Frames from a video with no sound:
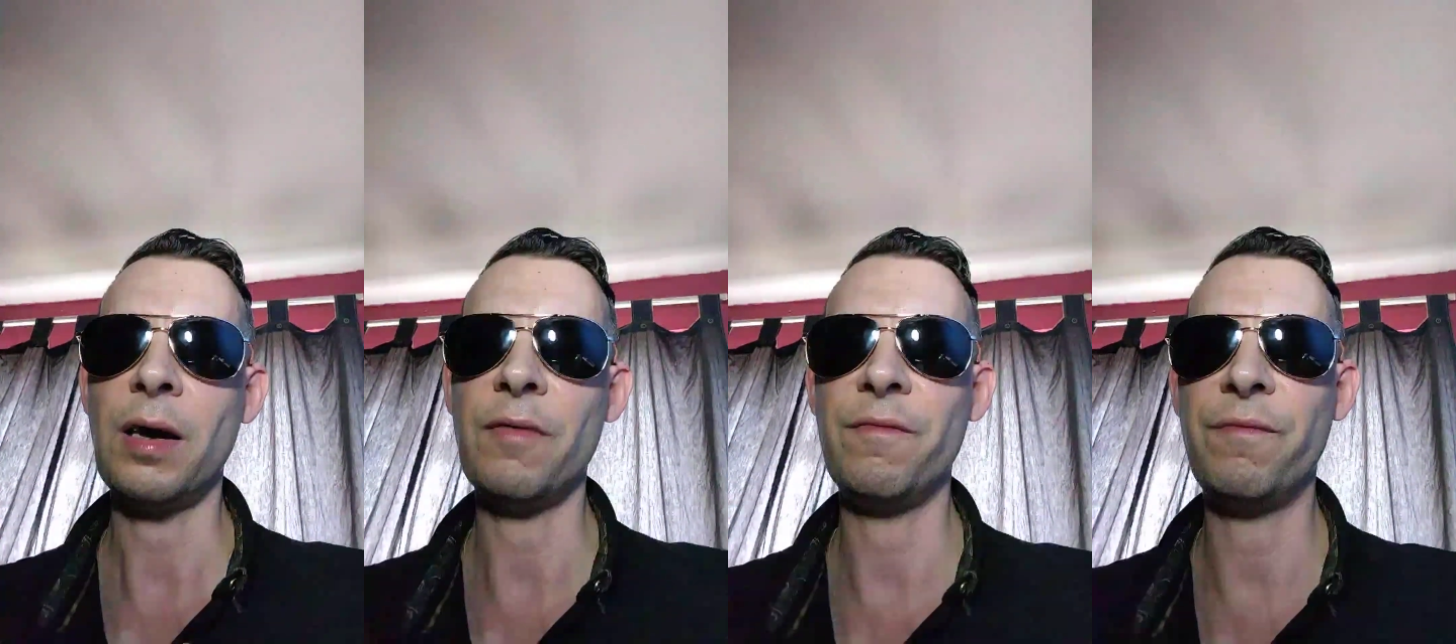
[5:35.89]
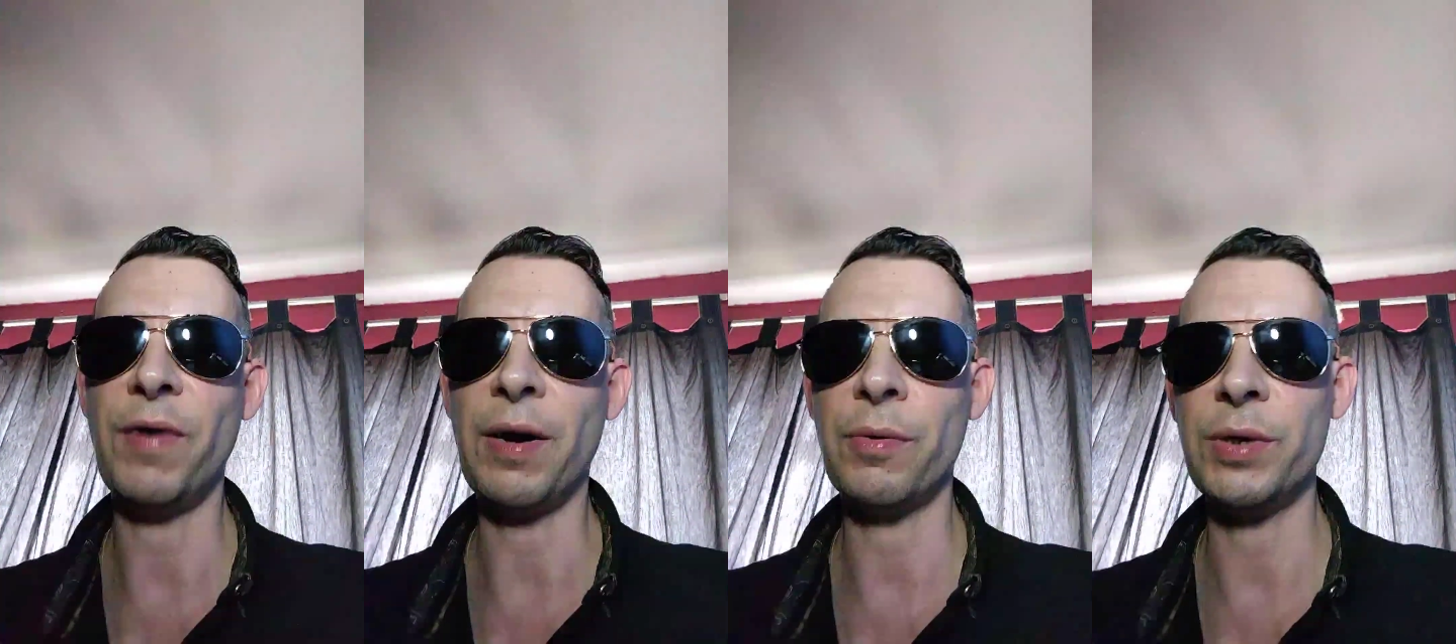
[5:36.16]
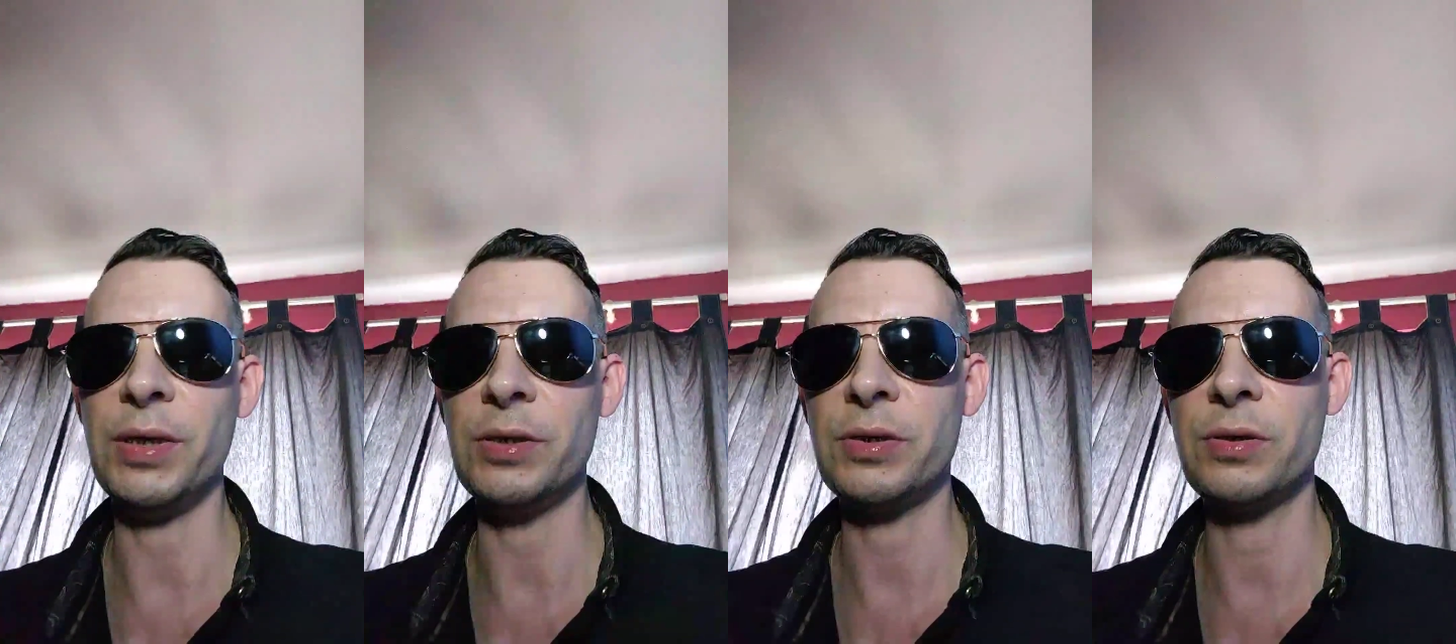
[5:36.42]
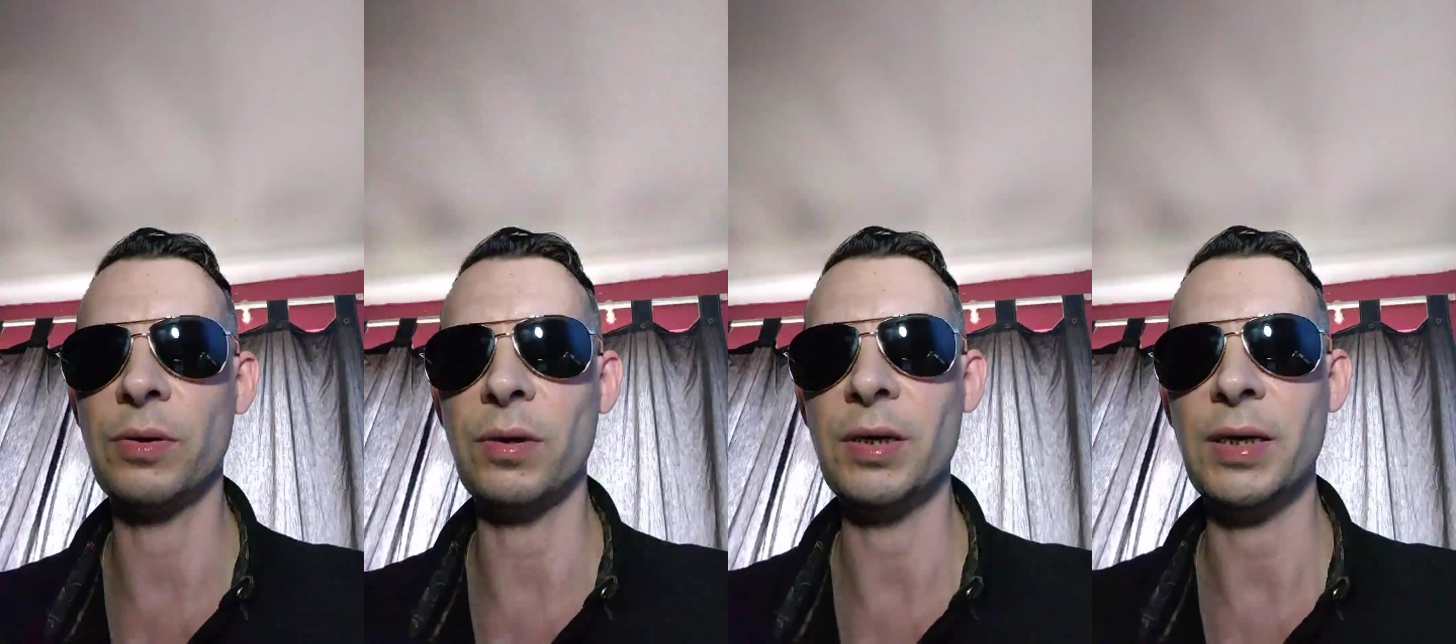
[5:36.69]
a very
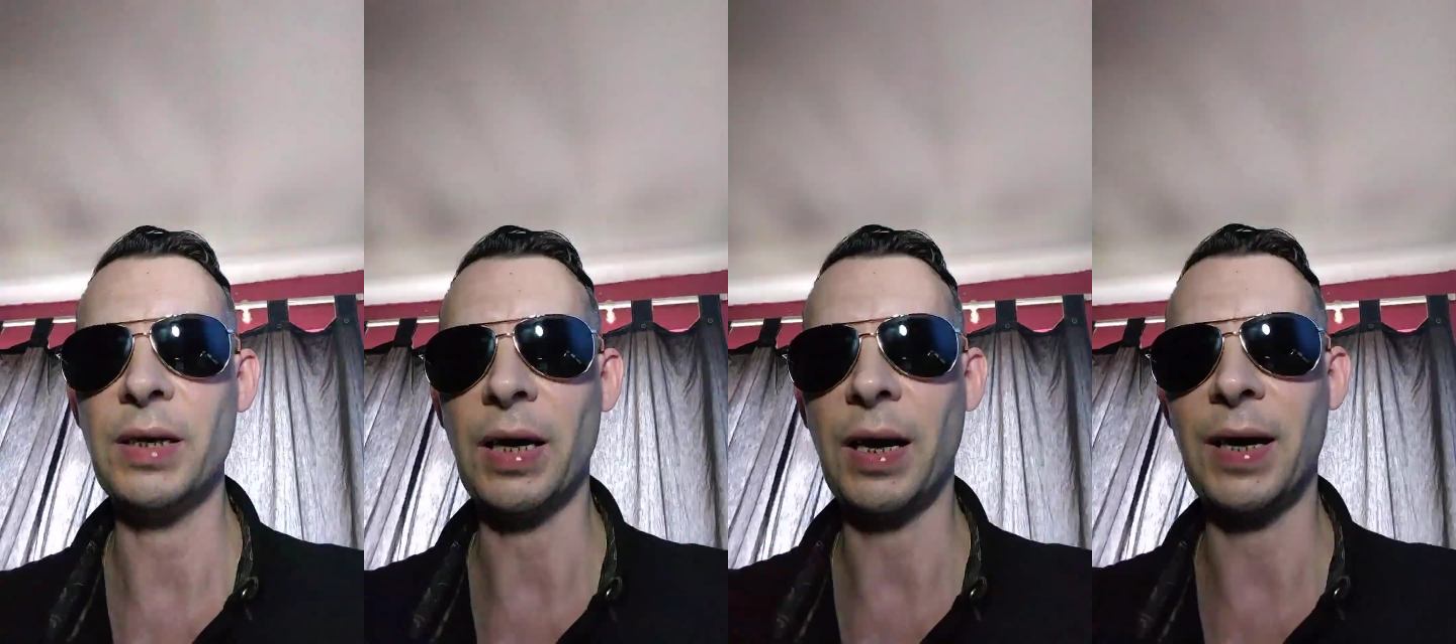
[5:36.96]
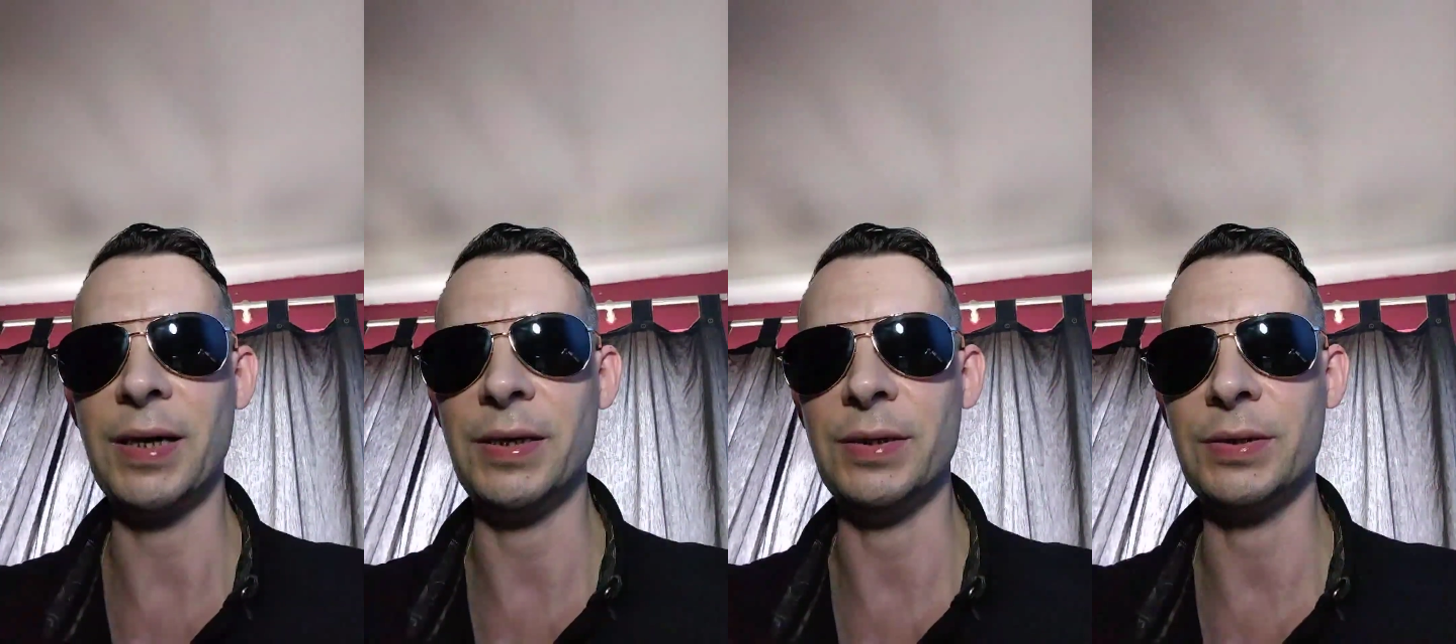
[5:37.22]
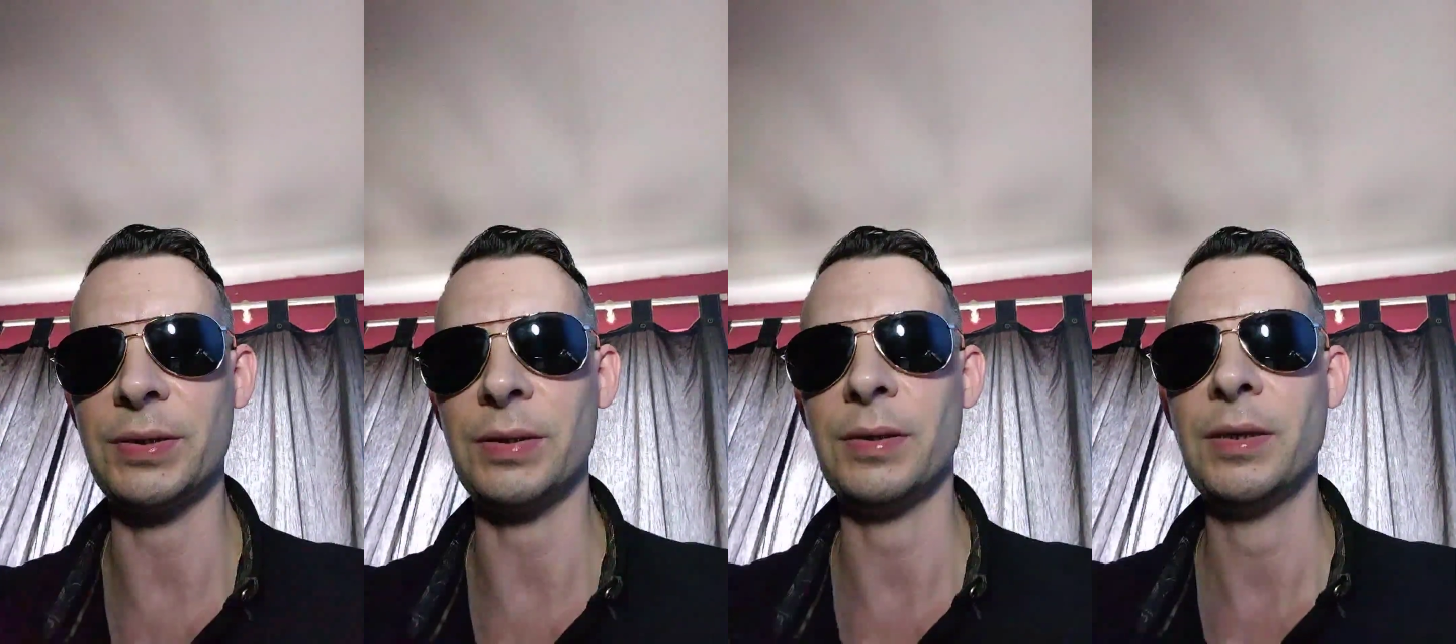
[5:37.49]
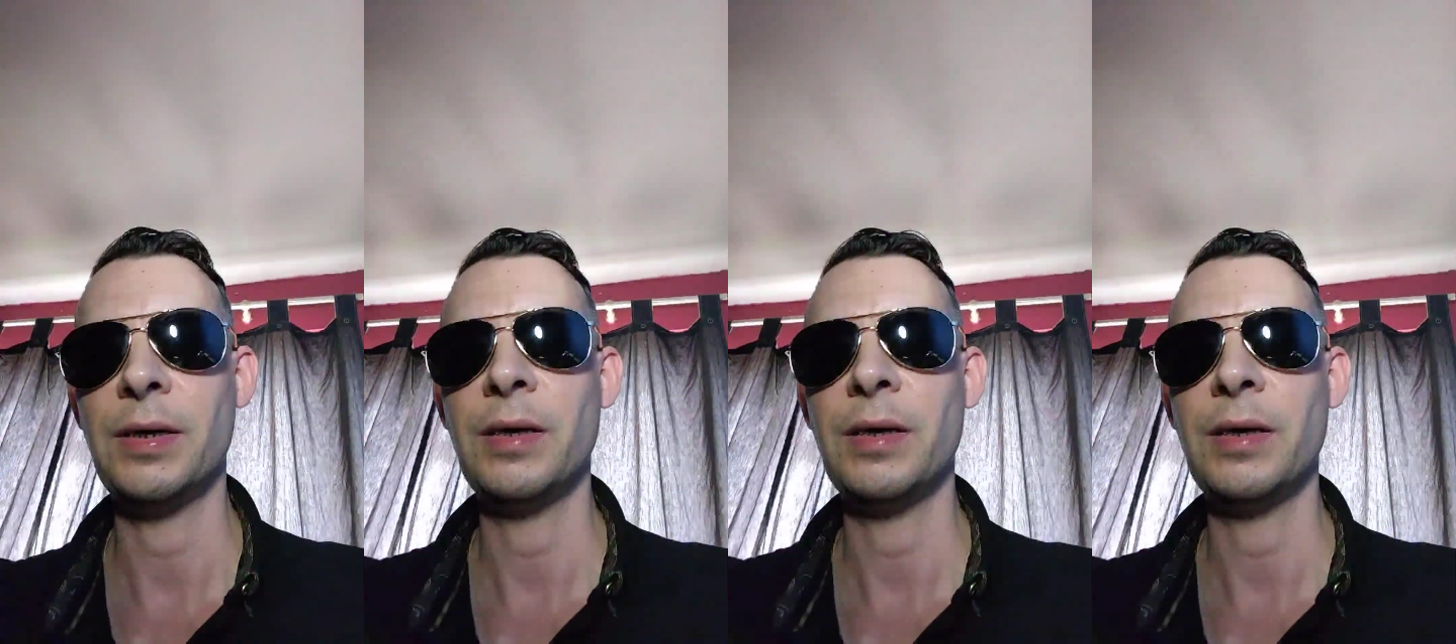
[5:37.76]
solid 8.